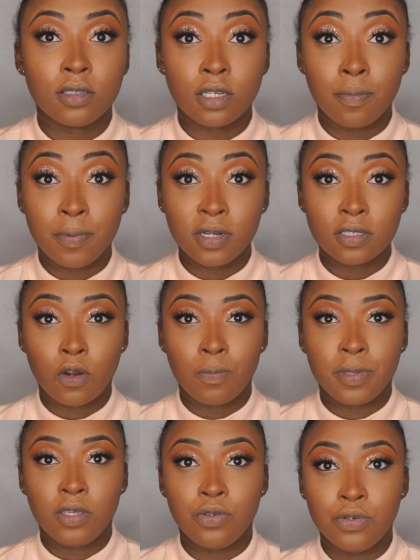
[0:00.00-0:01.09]
So the blush I'll
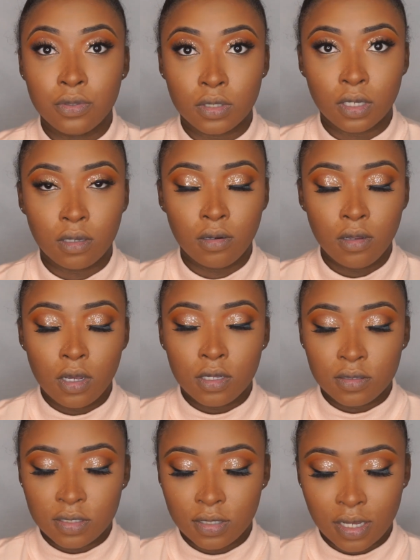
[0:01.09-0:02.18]
be using
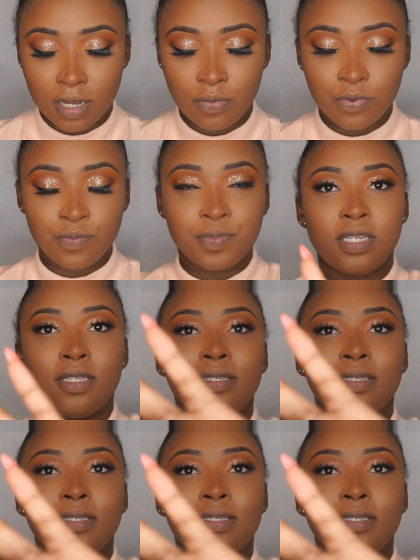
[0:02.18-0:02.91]
today will be the